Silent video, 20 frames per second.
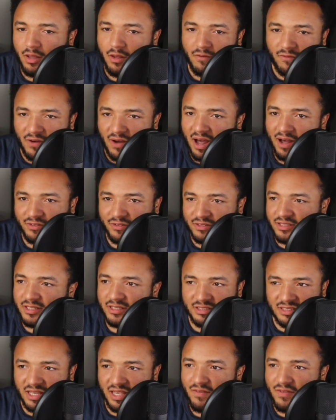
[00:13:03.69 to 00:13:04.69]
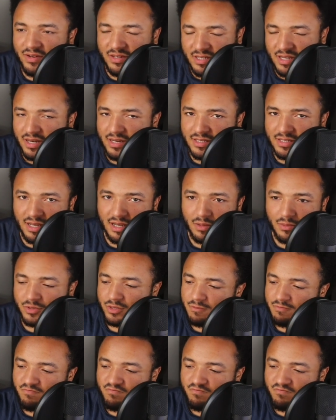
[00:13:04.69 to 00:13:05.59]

5, 6, 7, 10 times.